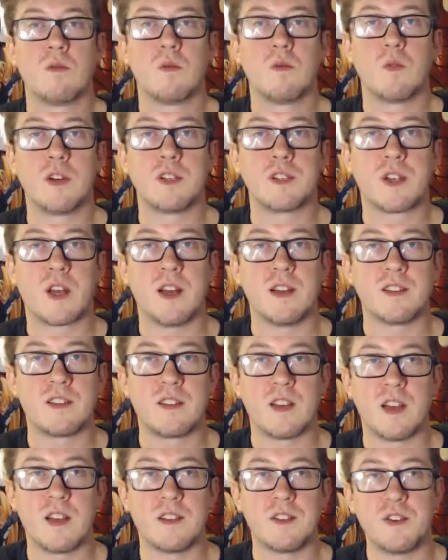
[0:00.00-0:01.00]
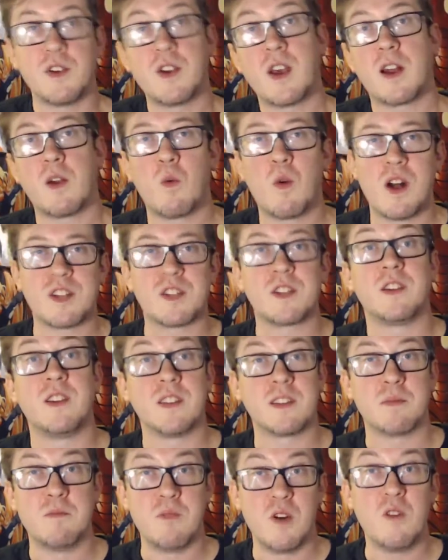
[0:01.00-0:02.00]
Rich Guy says, you gotta watch
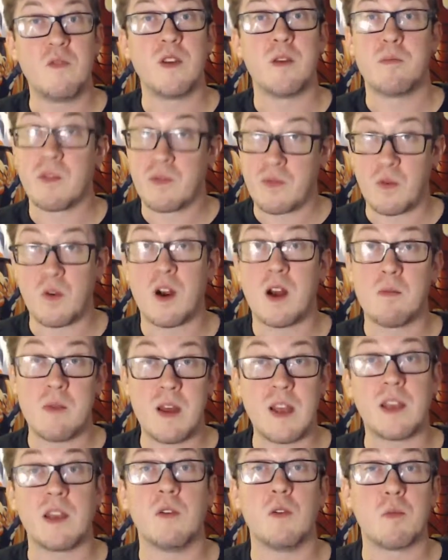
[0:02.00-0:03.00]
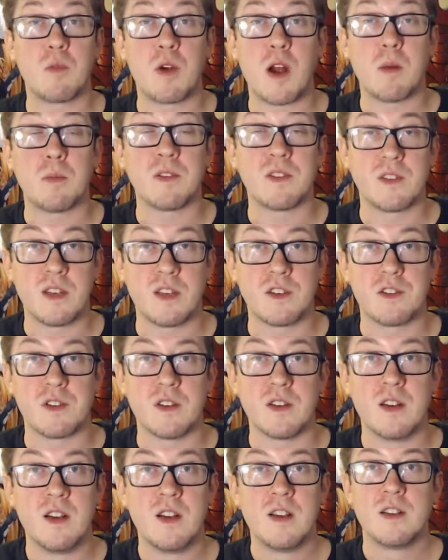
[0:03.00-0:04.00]
this movie before I make you a proposition.